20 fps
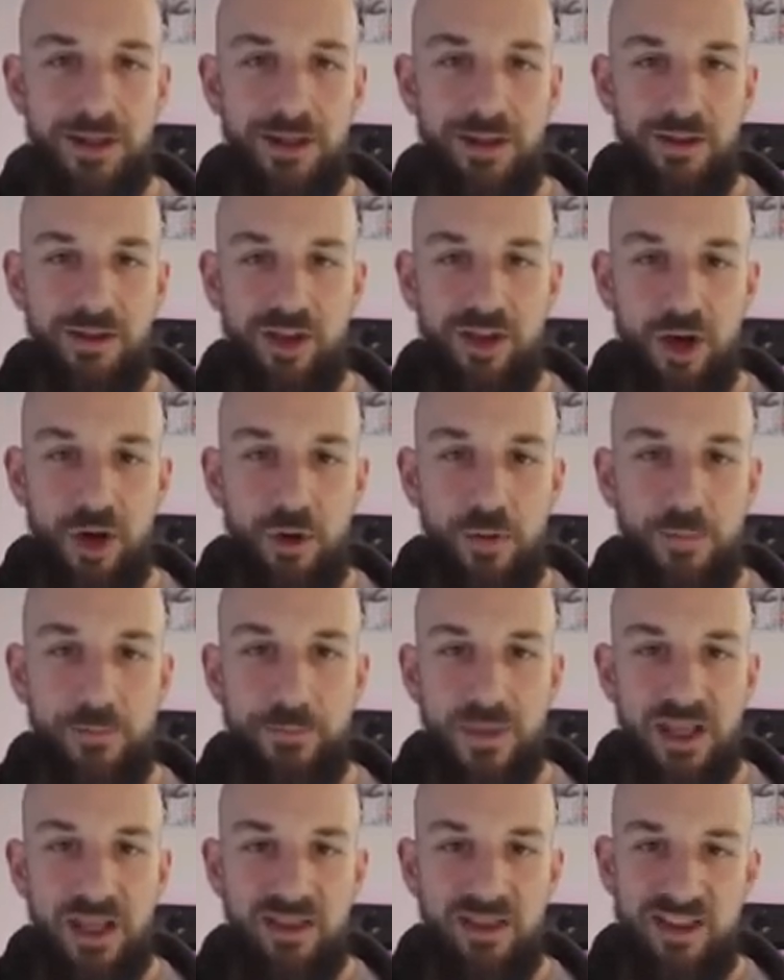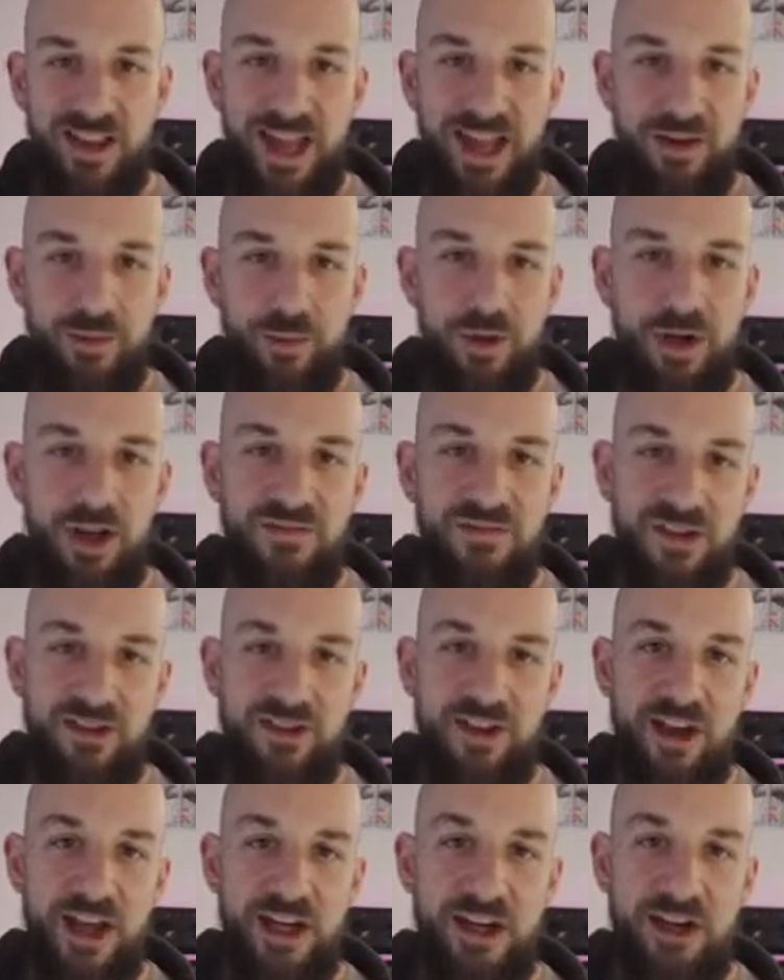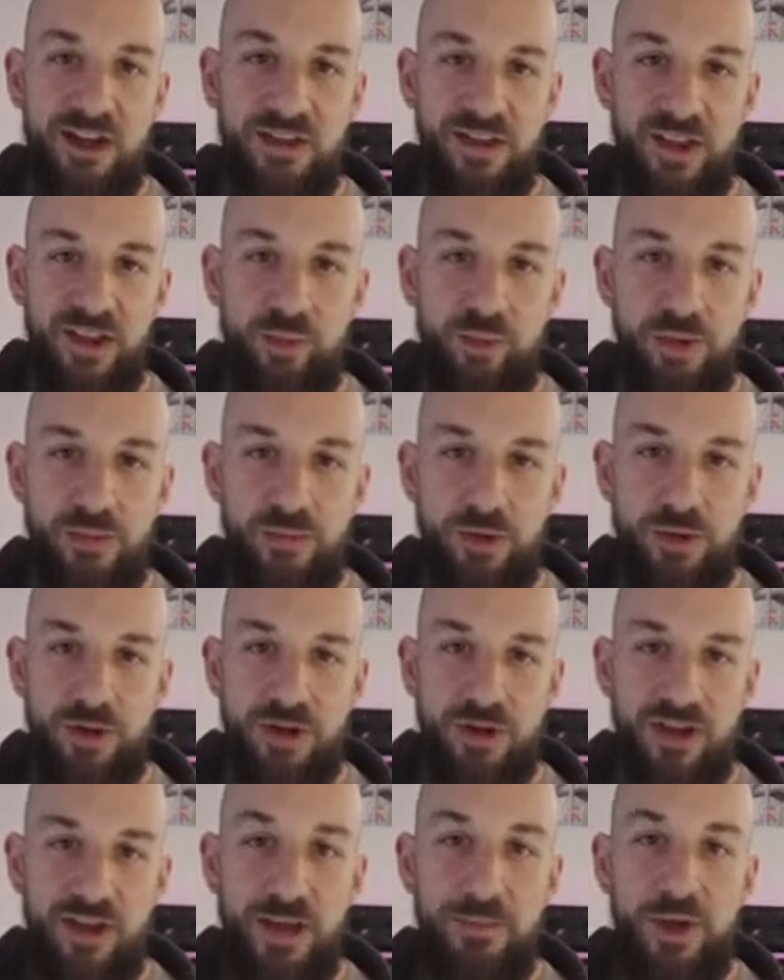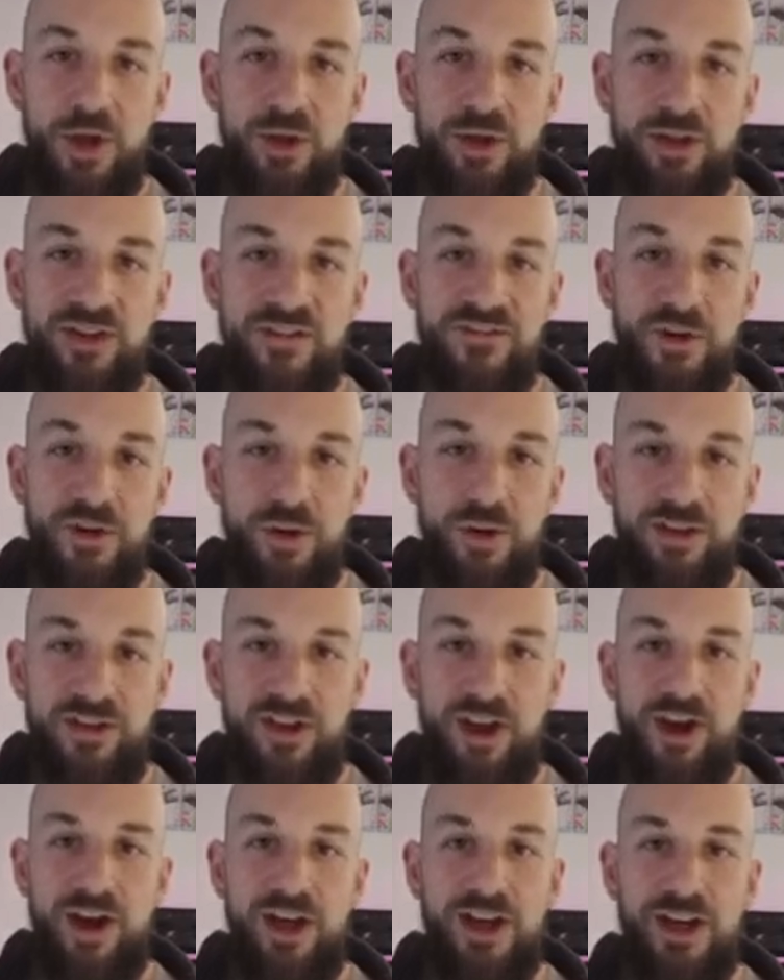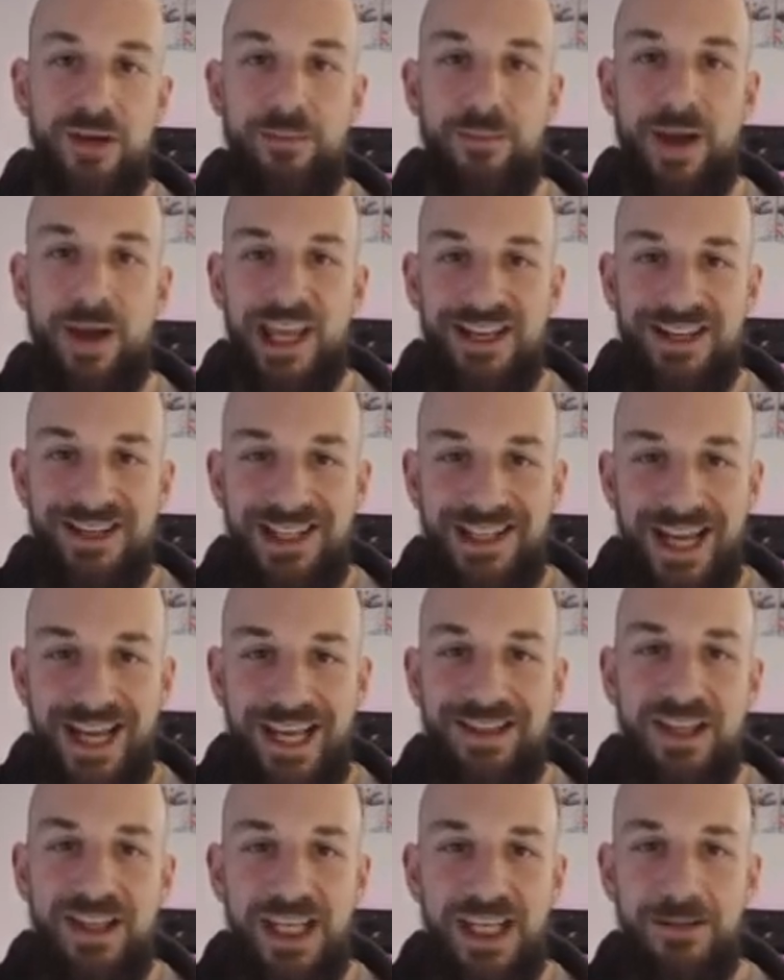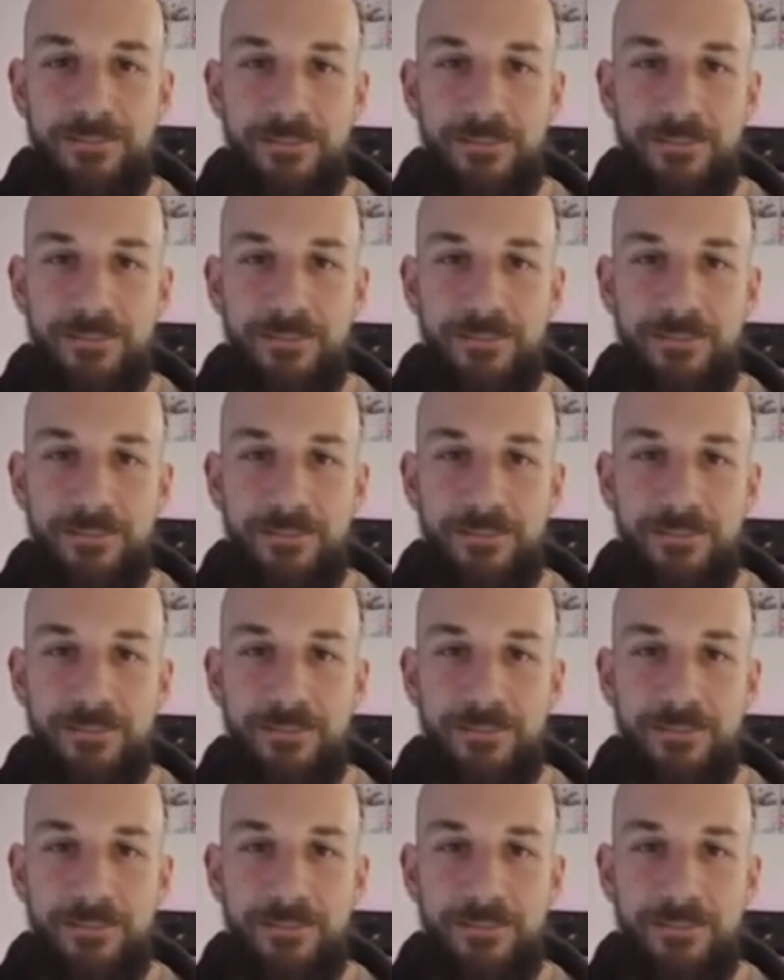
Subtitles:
So instead, what I've decided on this reboot is I'm going to focus on my daily